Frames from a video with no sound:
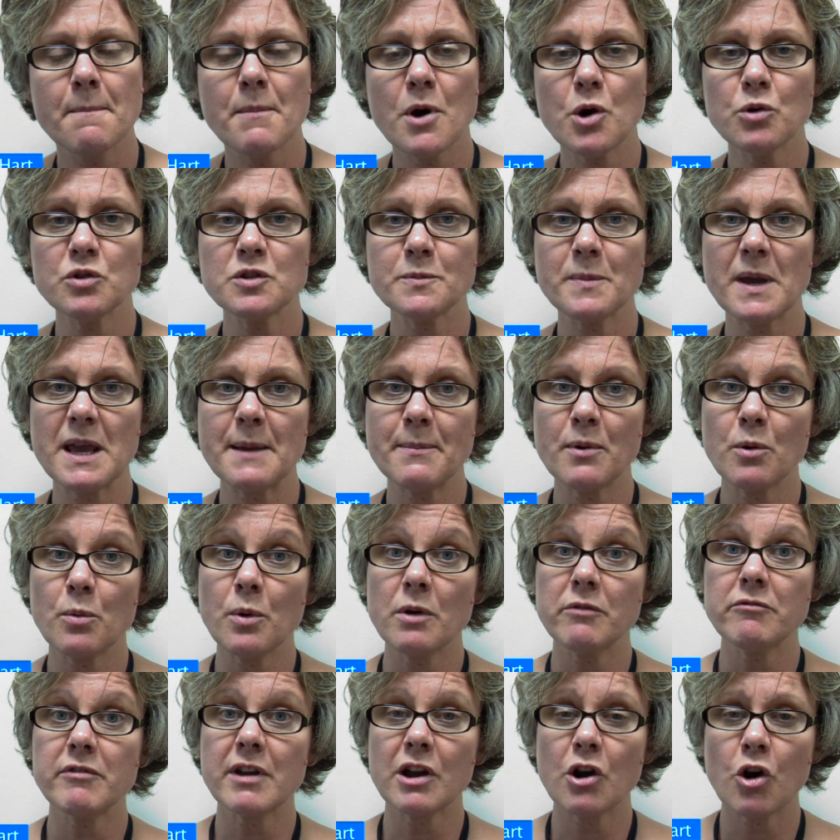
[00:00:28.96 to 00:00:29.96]
Most people
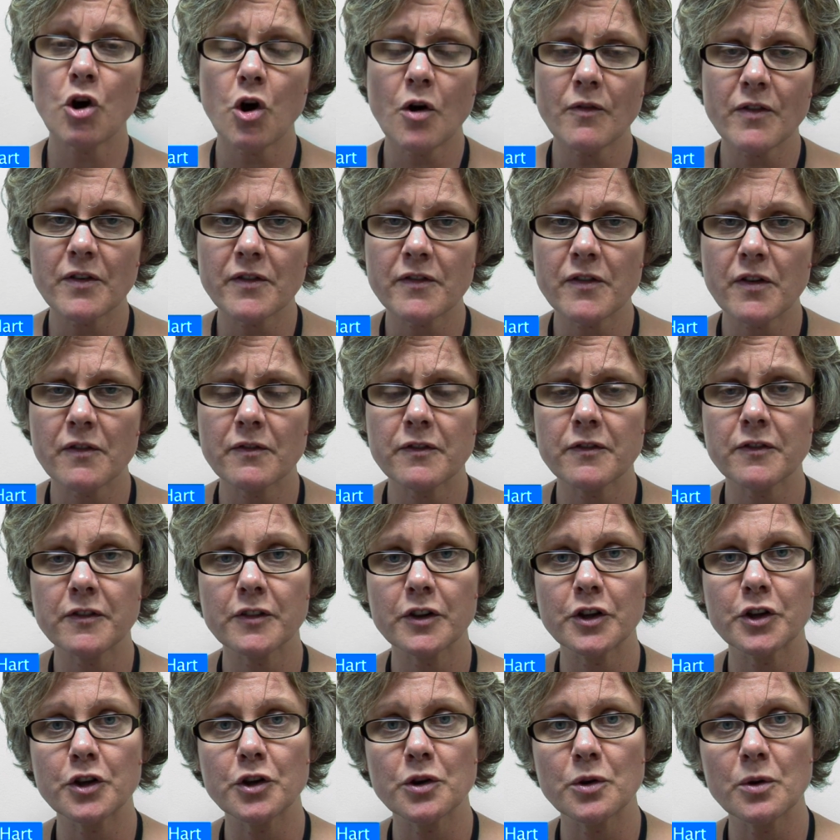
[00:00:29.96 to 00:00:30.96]
will recover from
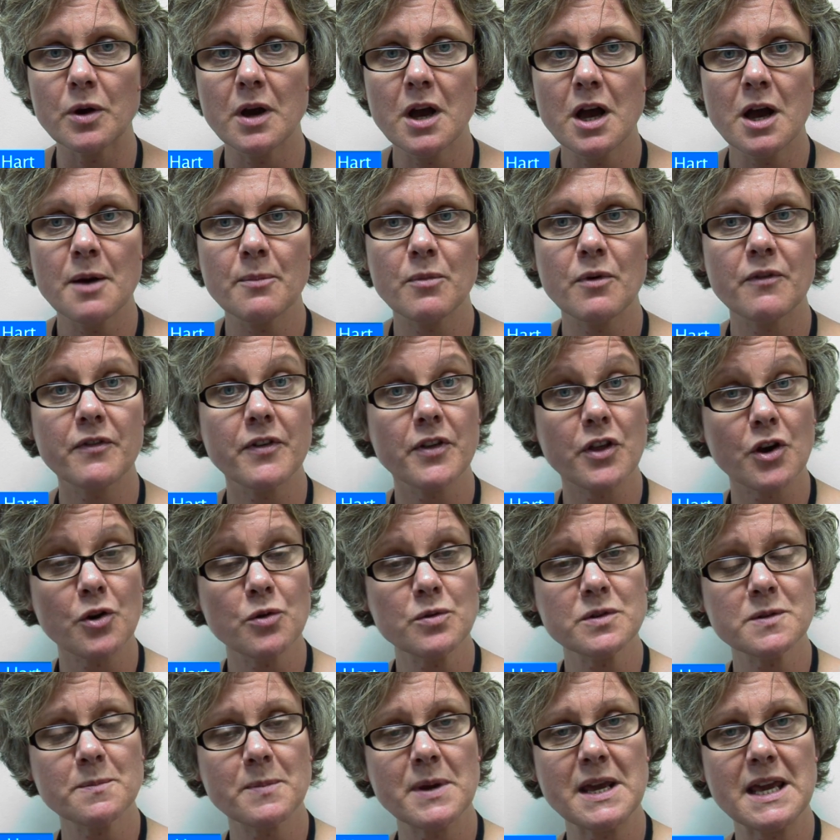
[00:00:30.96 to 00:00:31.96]
flu, but for
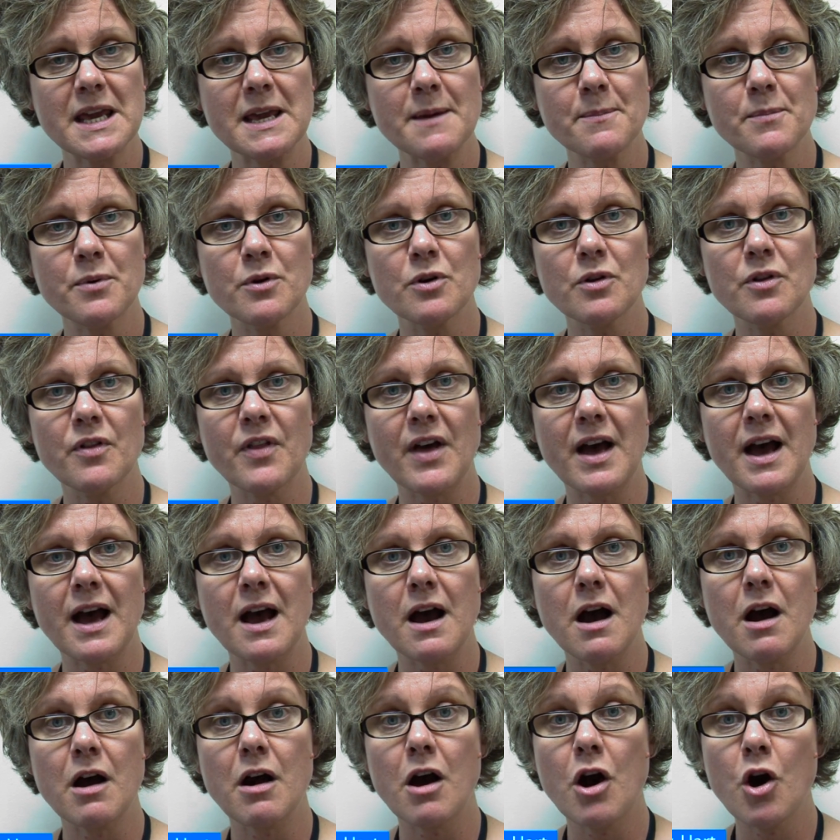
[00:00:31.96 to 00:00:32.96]
those people
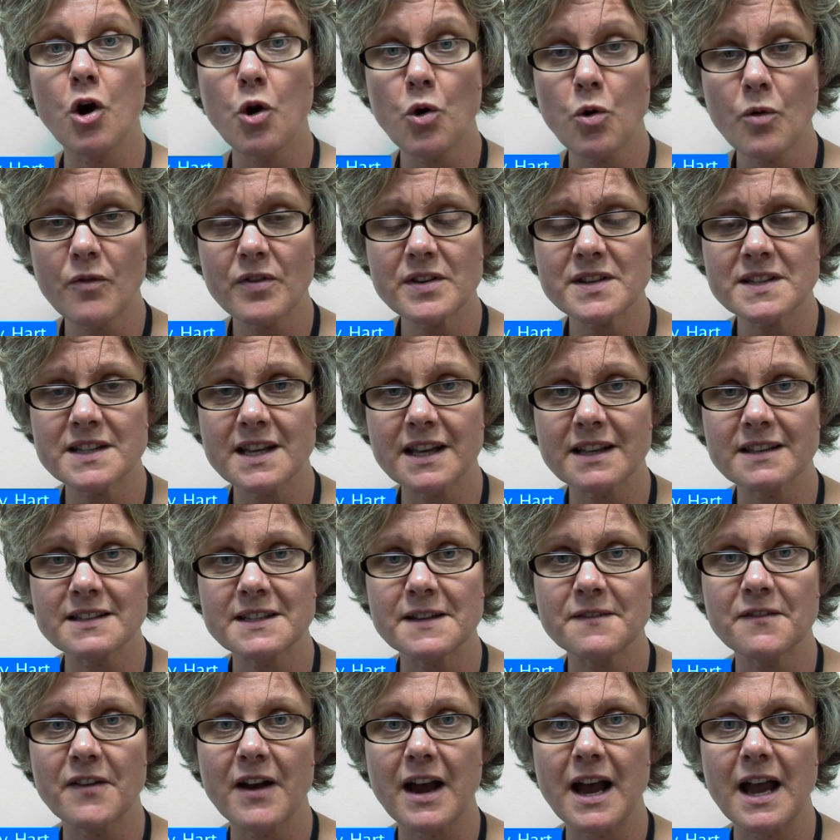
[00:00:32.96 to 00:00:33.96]
that are over
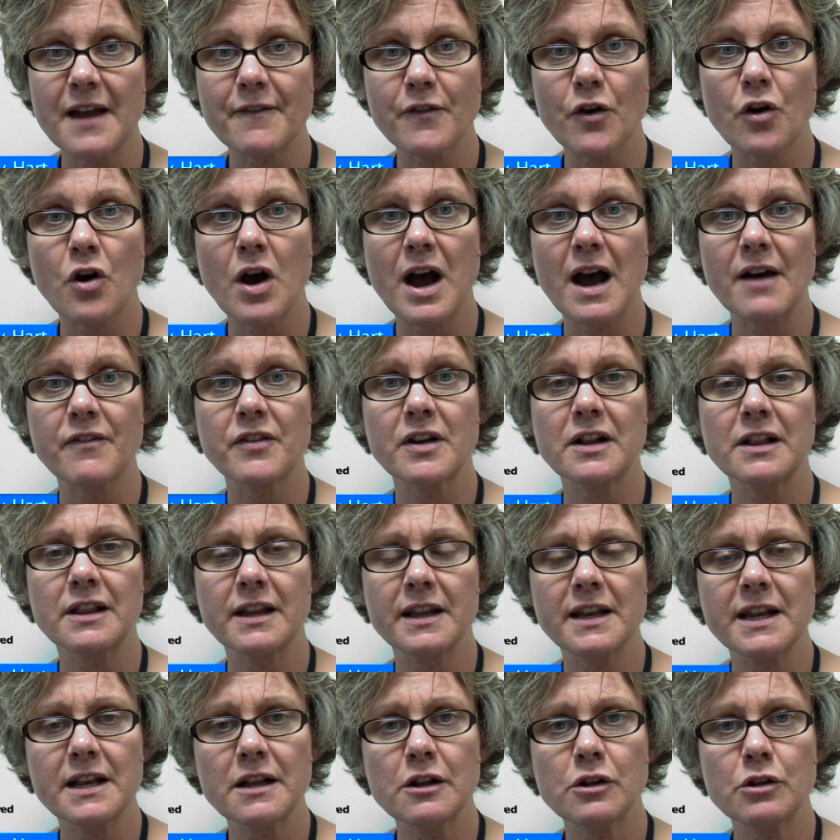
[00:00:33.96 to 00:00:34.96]
65 or have
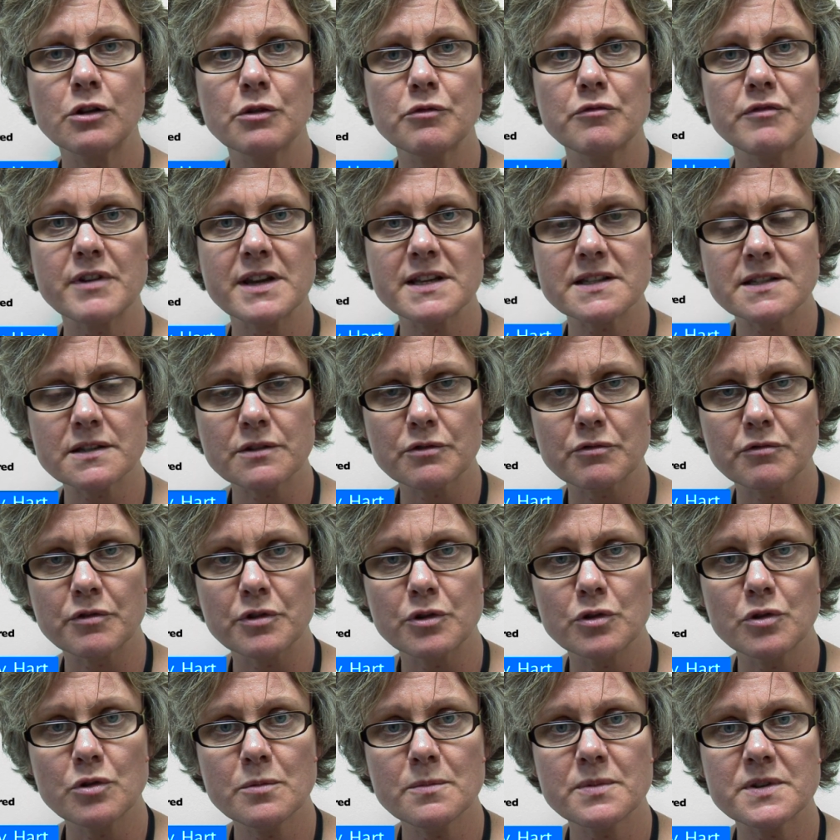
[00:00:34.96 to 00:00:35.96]
clinical risk
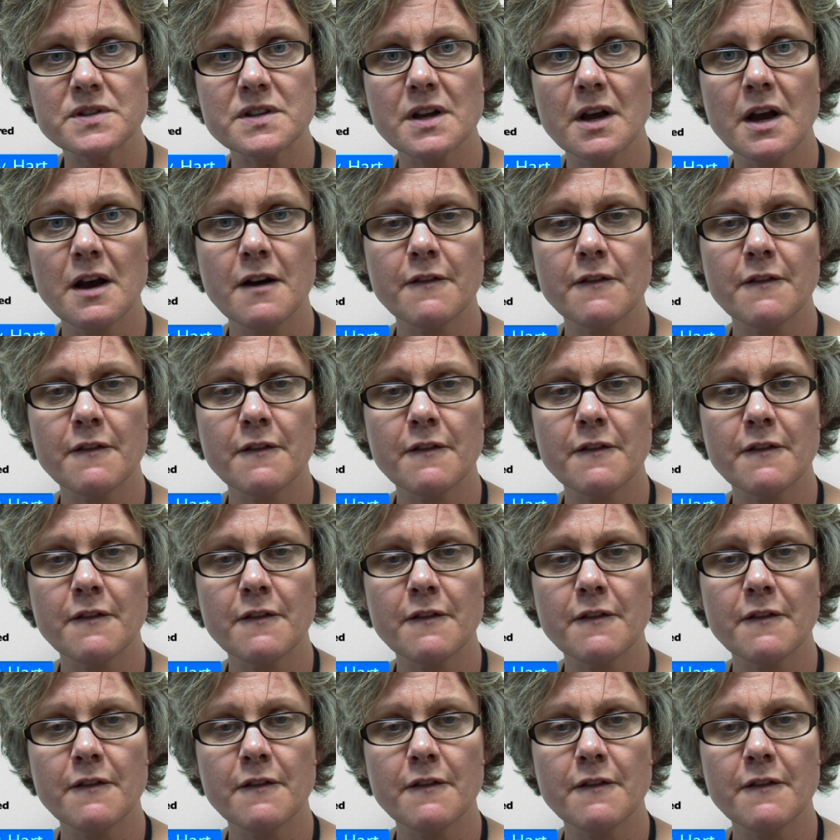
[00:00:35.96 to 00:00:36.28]
groups,